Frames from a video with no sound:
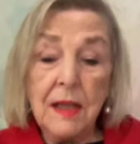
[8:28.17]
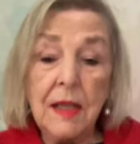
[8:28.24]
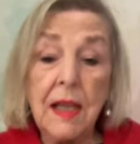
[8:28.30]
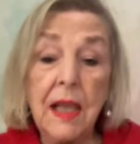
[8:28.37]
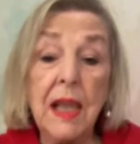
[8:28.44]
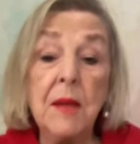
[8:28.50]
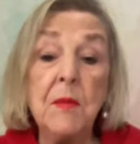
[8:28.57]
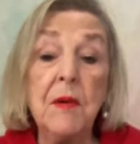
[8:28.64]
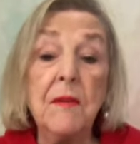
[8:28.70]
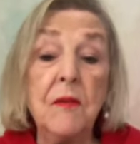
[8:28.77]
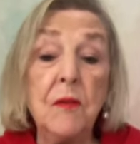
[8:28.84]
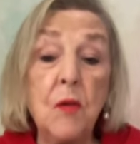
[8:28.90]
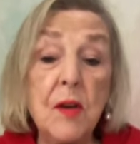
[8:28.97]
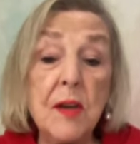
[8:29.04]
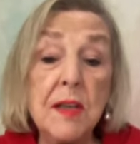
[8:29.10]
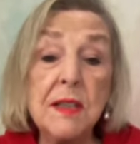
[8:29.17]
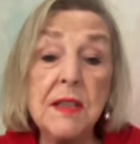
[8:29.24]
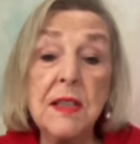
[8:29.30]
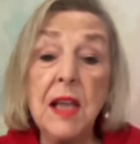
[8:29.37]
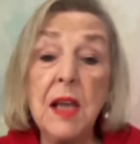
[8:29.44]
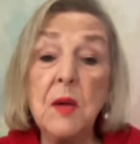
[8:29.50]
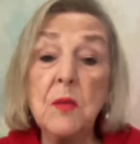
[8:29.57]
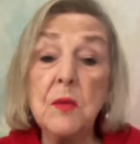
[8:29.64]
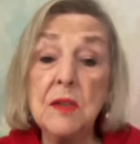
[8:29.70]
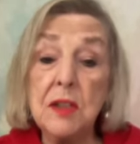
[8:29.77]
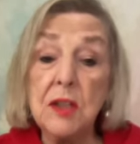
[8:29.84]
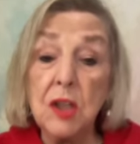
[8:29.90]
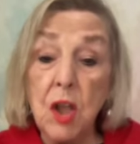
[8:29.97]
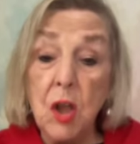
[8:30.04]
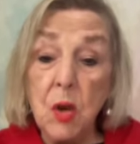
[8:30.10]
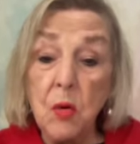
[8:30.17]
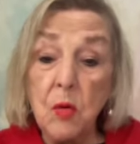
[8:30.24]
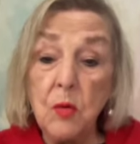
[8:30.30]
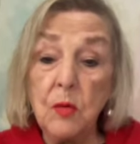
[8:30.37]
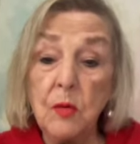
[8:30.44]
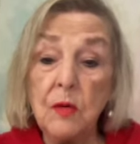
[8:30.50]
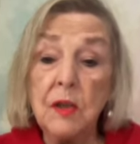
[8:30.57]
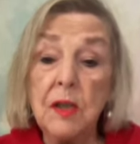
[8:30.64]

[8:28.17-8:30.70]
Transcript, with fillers: came a voice that was low,